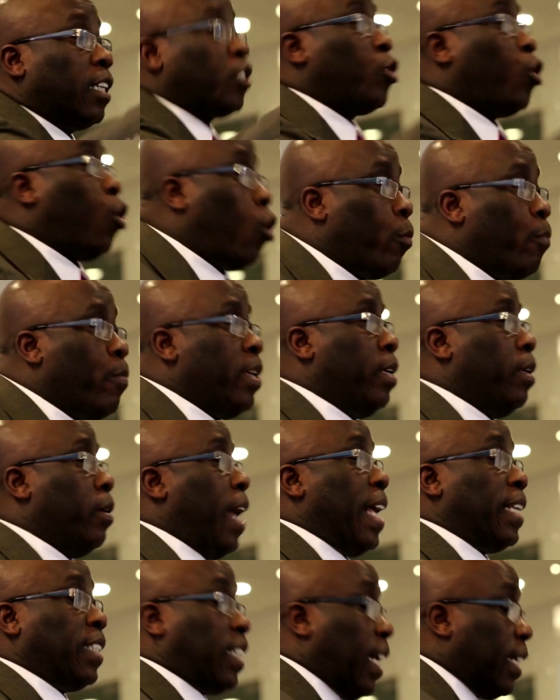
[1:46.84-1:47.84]
Taught
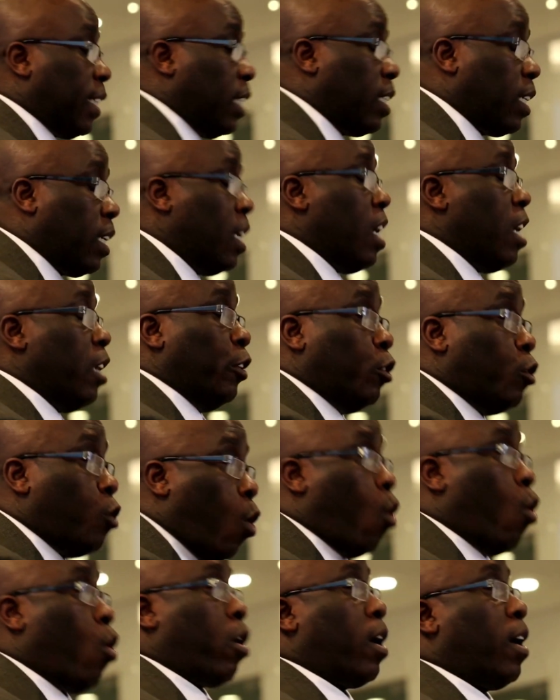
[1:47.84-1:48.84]
me. I sat at the
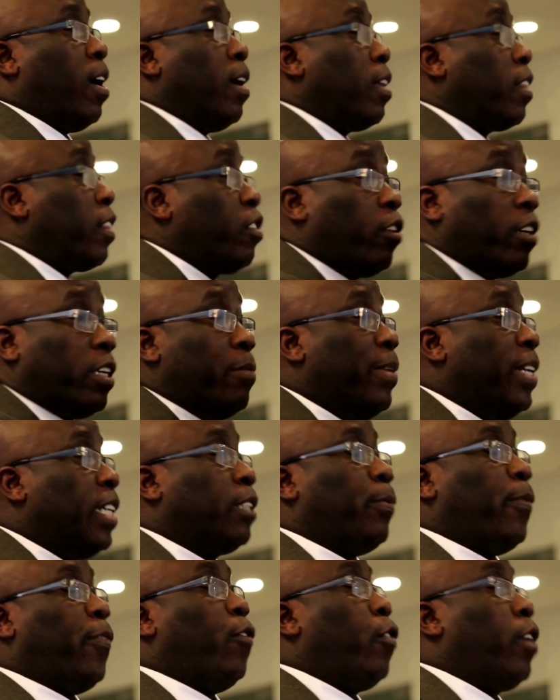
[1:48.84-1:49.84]
door 30
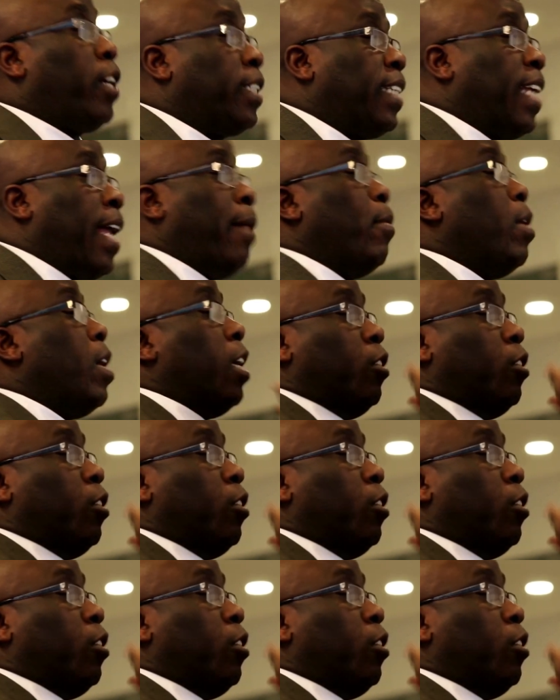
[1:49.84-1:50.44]
minutes before exam